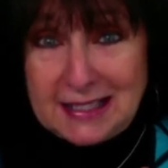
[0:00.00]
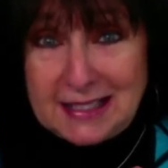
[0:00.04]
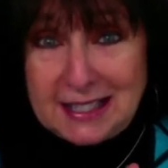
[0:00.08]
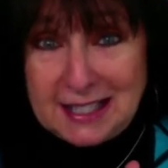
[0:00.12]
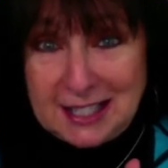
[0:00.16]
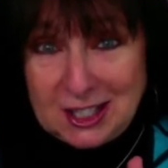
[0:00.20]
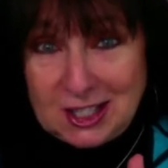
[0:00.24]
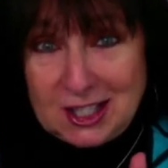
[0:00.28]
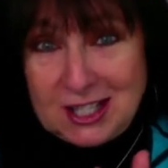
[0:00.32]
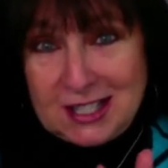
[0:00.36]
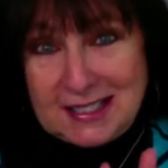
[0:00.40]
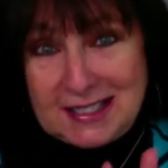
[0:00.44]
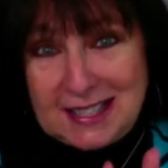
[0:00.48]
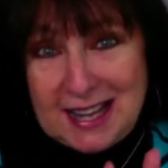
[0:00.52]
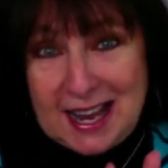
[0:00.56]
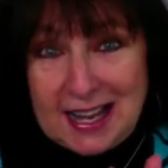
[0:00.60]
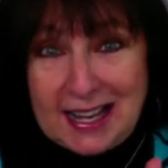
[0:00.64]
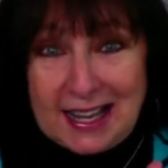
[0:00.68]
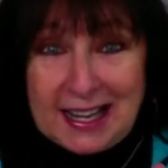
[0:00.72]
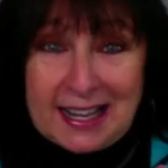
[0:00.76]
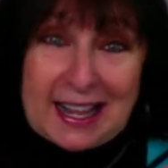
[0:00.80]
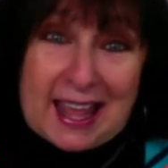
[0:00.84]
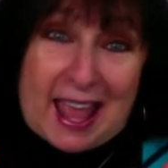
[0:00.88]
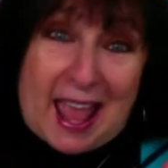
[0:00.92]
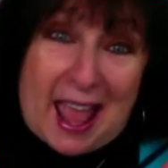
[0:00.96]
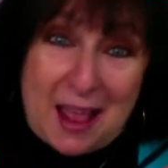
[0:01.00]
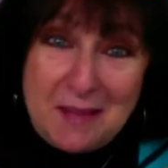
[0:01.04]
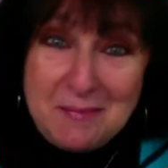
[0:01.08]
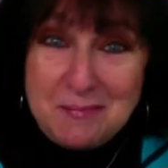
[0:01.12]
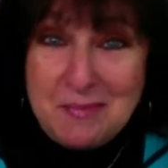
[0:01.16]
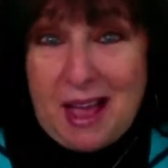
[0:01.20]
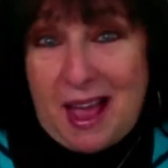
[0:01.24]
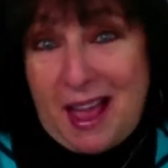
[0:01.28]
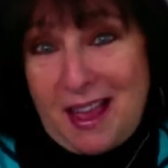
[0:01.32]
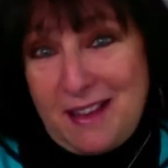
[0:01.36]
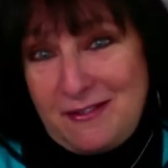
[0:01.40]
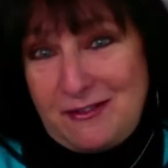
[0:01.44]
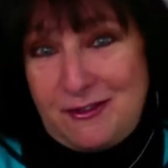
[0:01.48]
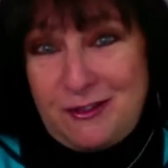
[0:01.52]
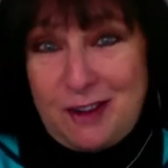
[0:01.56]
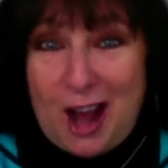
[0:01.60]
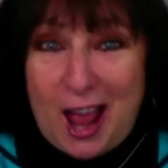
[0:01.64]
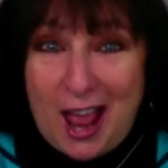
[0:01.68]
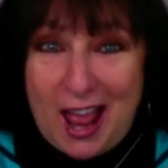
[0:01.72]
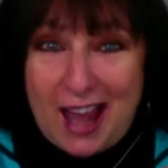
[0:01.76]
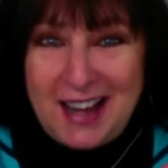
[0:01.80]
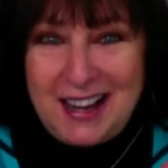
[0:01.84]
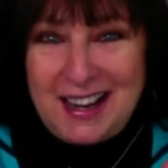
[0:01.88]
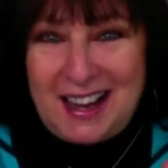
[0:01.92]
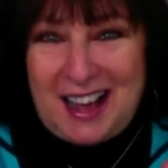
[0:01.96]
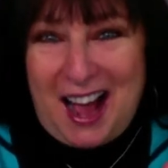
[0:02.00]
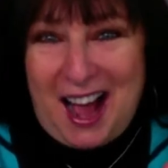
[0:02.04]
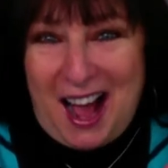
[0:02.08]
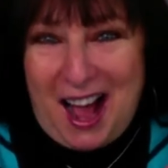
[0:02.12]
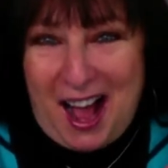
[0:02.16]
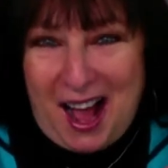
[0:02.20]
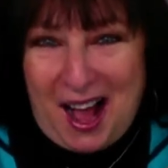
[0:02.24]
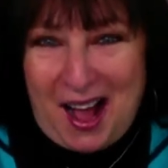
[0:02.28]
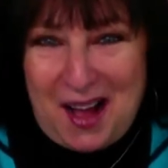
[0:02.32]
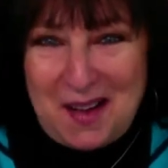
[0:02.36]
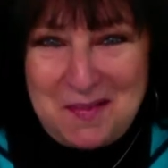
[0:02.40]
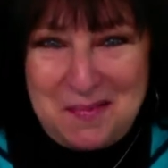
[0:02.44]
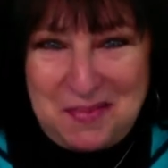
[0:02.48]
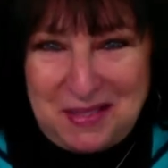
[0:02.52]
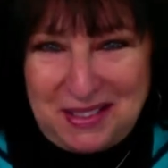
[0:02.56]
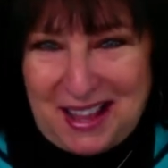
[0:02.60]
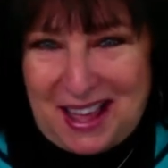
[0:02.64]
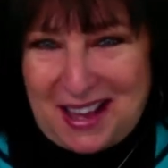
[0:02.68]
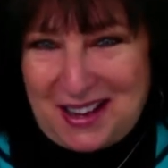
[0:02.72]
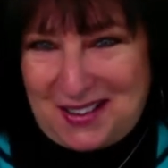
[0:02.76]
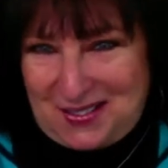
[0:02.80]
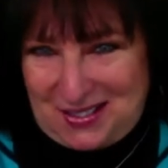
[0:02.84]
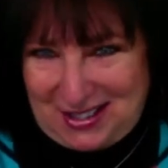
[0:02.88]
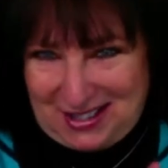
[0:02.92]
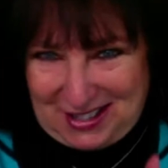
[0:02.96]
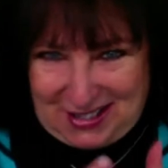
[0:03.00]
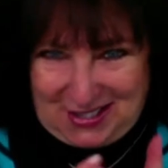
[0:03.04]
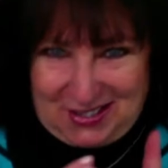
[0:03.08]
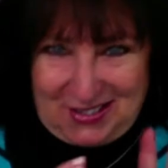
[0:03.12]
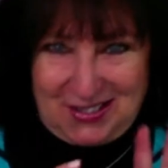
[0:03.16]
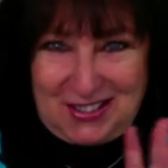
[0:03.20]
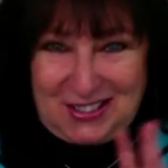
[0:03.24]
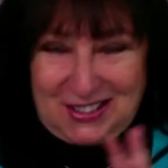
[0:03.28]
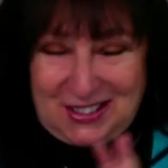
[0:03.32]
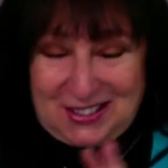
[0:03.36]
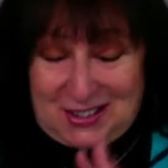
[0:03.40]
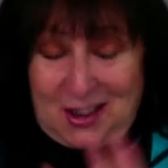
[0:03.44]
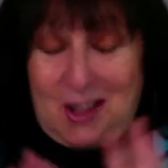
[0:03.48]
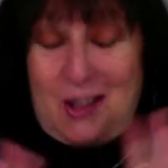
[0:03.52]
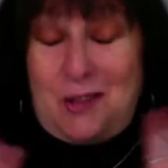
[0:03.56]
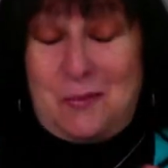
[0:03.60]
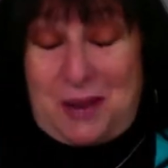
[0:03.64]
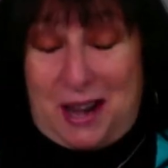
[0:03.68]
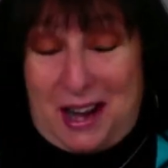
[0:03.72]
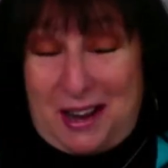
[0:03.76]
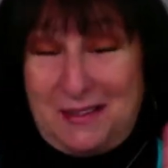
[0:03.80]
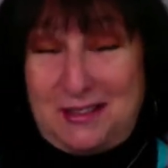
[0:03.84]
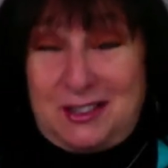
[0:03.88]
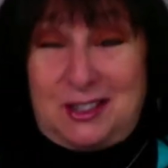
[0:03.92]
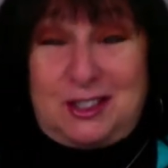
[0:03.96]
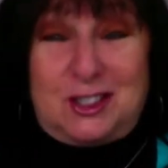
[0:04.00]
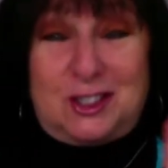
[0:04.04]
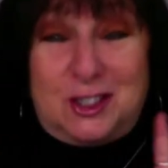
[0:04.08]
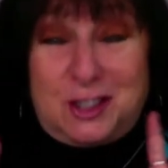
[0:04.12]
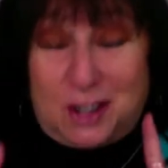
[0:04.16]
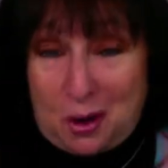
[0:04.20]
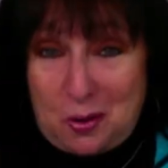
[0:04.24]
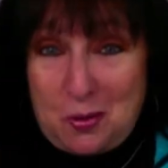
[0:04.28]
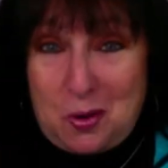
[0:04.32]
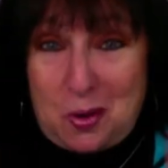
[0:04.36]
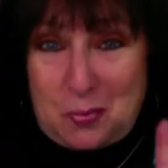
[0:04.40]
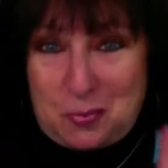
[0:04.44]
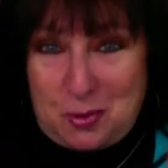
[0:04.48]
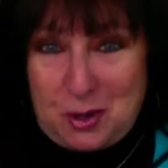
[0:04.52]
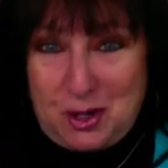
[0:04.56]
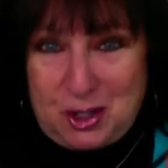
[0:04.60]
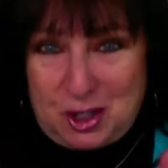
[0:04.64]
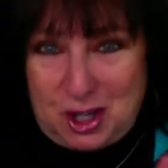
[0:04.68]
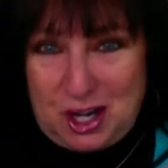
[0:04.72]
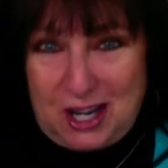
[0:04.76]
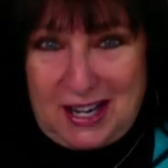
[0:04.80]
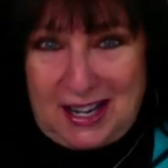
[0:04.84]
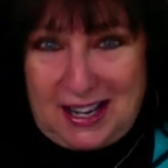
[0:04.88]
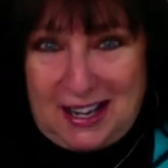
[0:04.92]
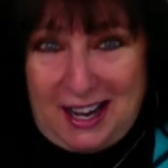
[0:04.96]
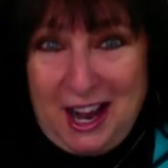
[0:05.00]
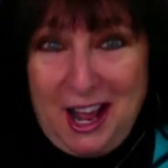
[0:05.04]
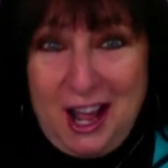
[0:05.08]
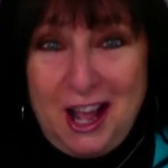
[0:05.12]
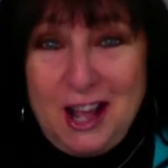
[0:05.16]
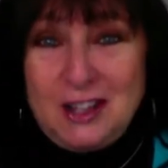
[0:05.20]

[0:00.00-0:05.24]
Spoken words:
And she said, "Can my friend come?" Like we're 2 years old, but I would so appreciate it.